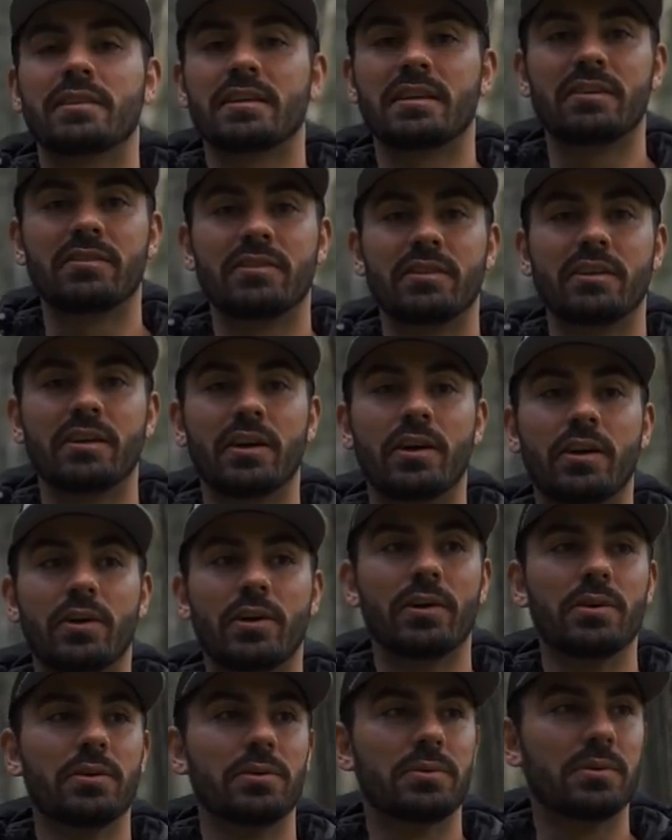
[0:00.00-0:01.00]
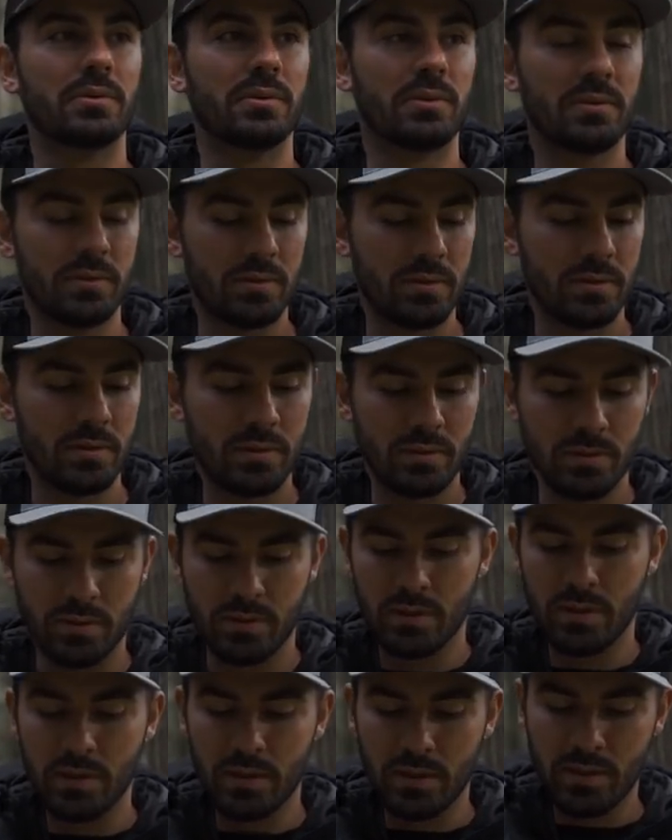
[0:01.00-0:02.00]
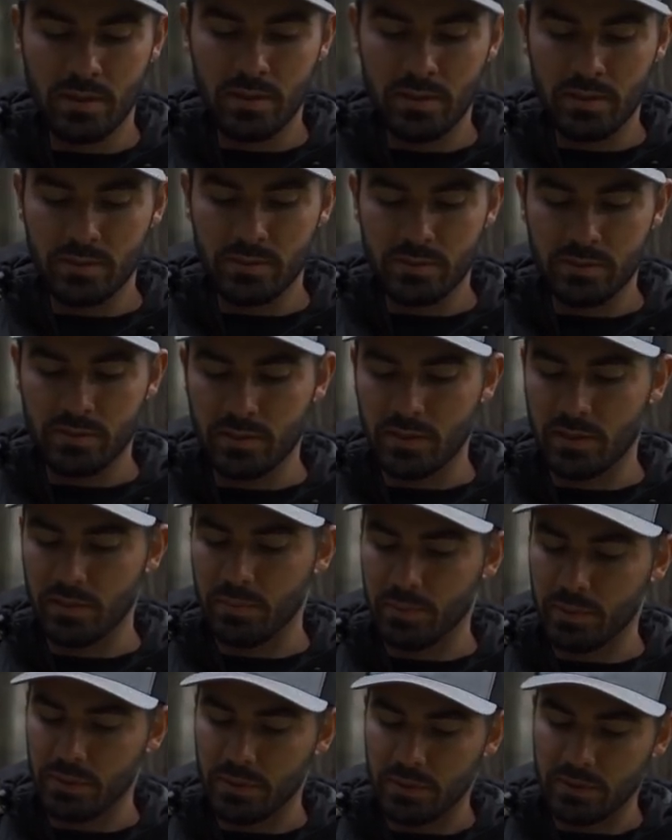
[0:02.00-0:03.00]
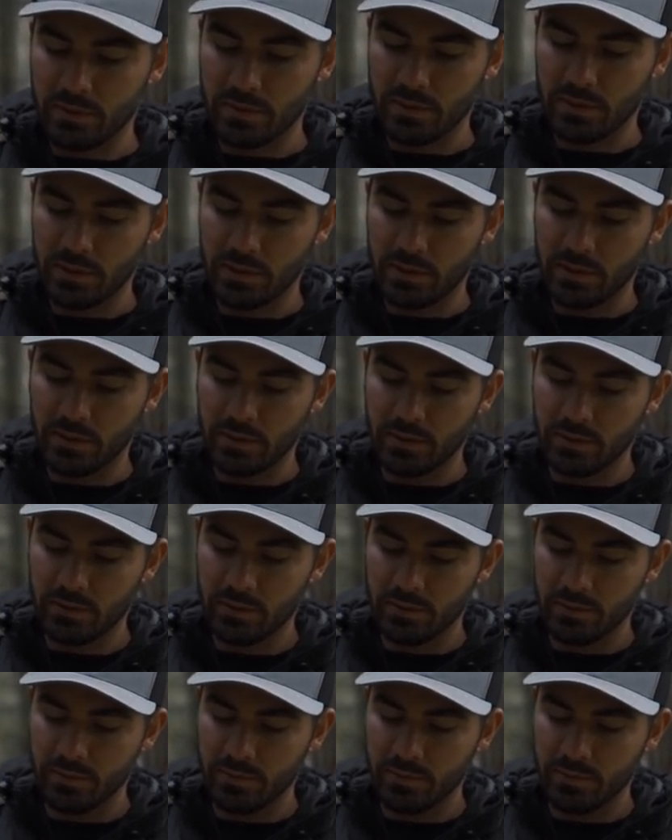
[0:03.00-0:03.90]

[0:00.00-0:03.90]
giving it a go. Just gonna put this on here.